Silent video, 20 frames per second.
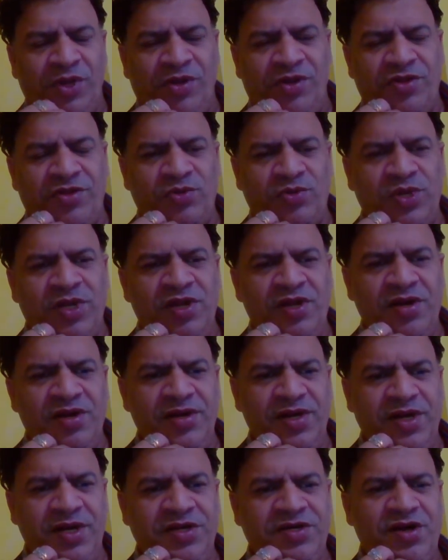So here,
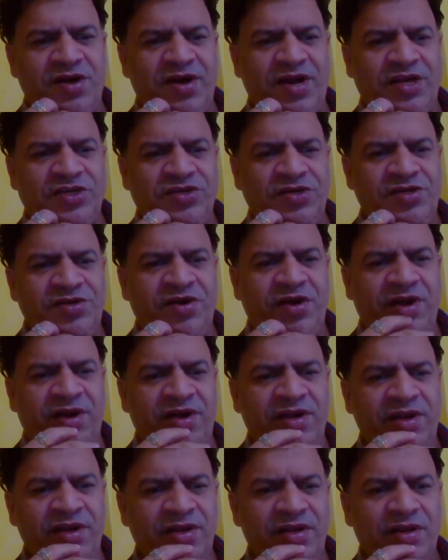international
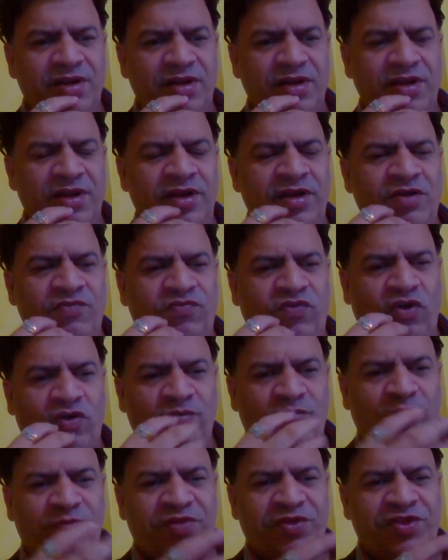treaty in the
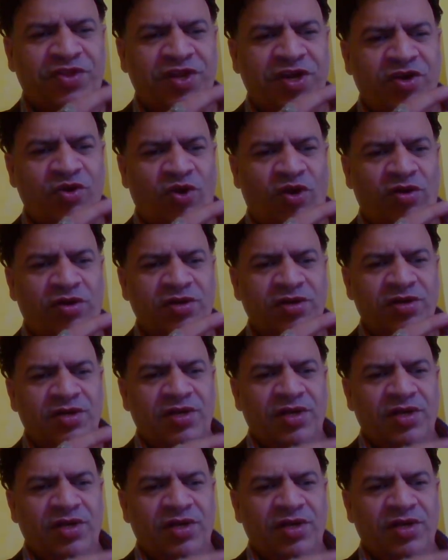form of CEDAW,